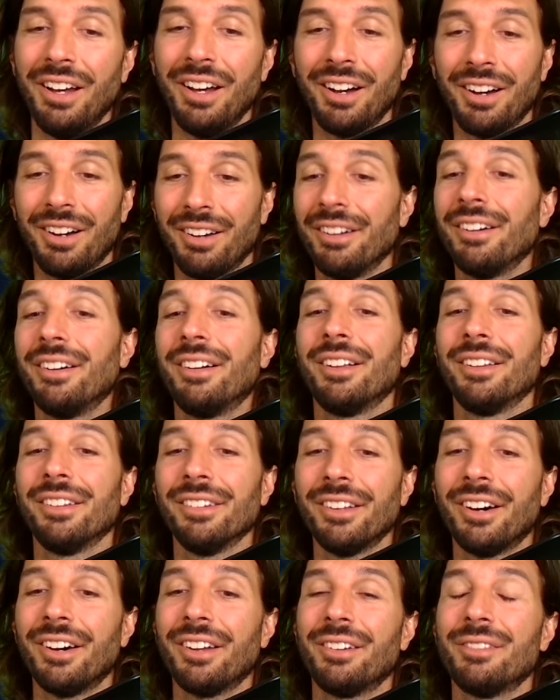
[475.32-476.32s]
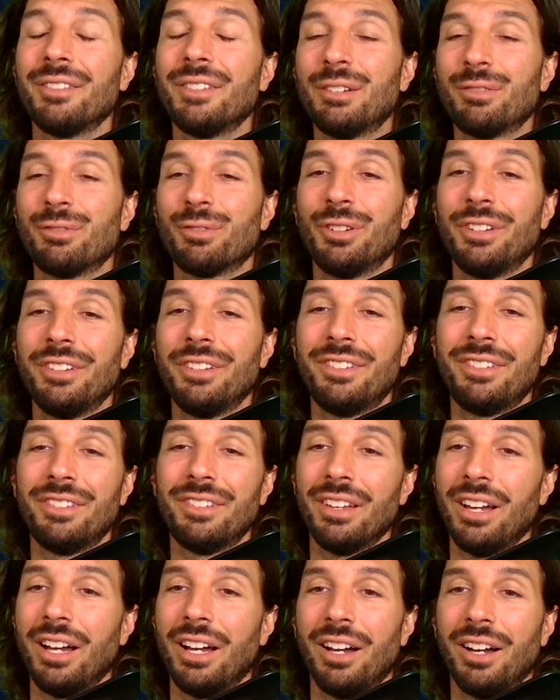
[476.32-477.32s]
a, a lot of different
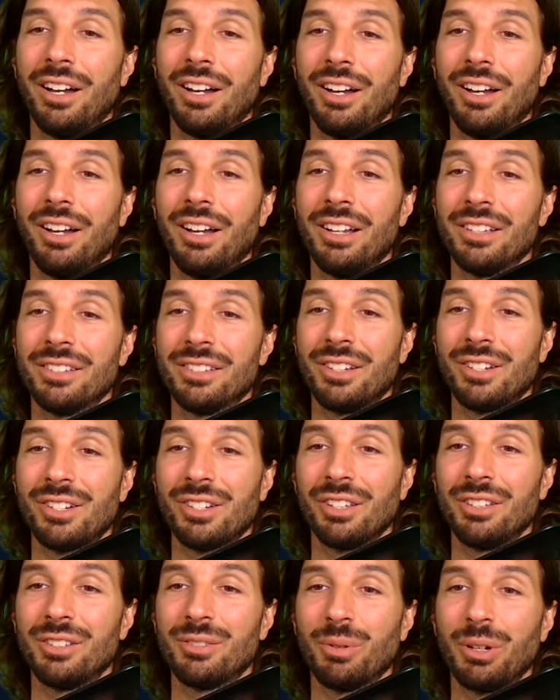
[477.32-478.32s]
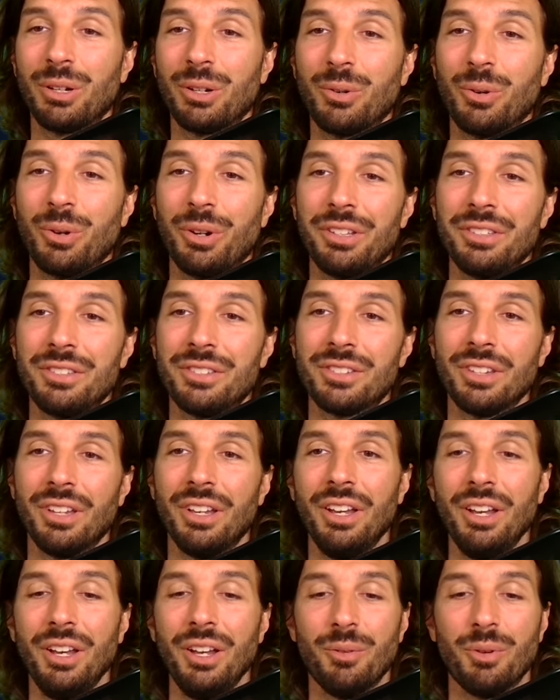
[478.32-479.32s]
uh, essentially sweat coins,
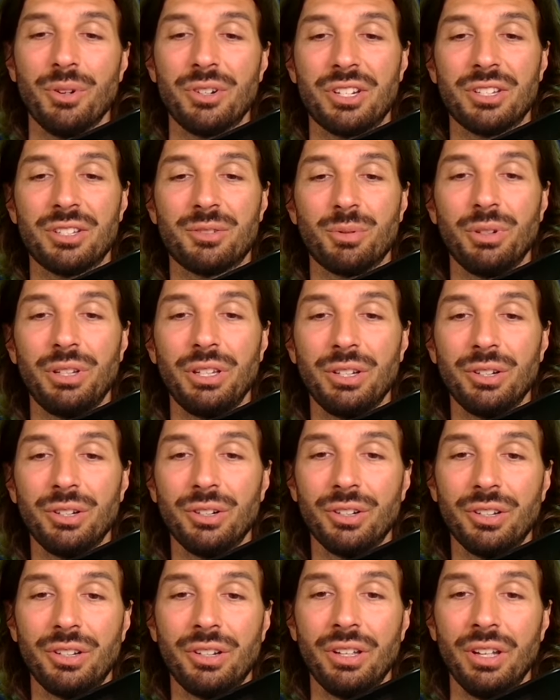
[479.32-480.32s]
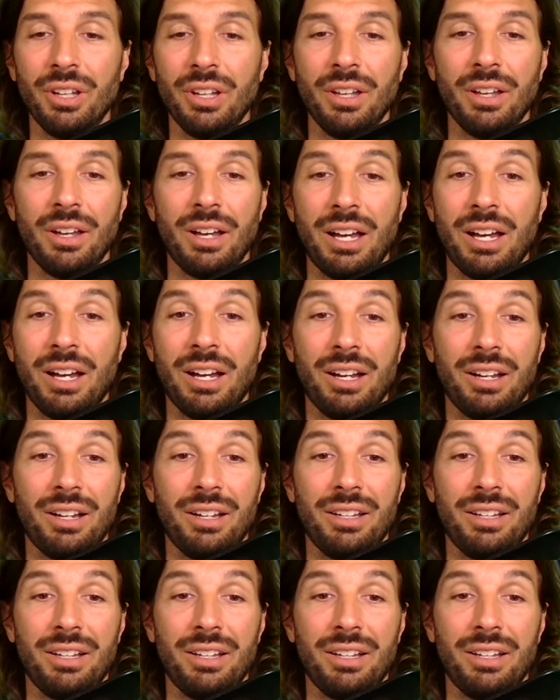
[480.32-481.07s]
which is really good. Uh,